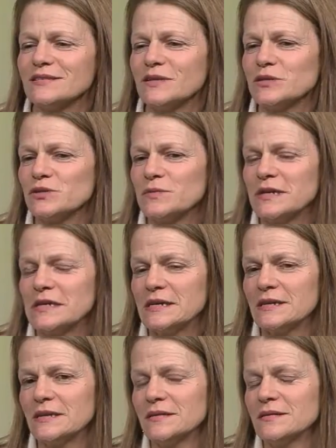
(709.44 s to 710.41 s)
social
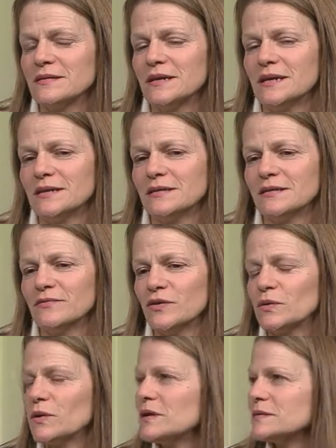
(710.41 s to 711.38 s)
media and the
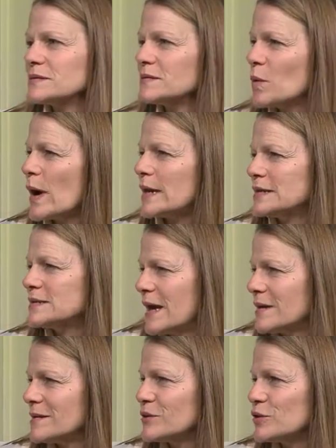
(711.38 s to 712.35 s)
phone calls quieted
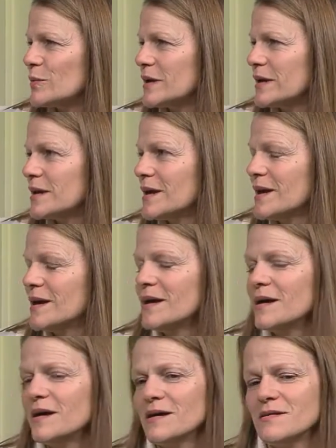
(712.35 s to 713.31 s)
down a little bit.
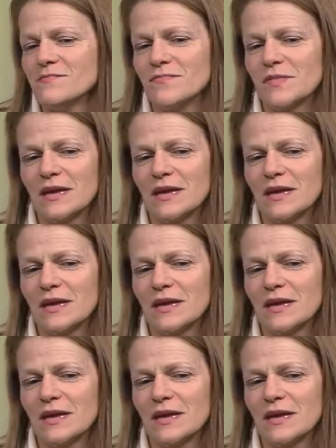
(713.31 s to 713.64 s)
Our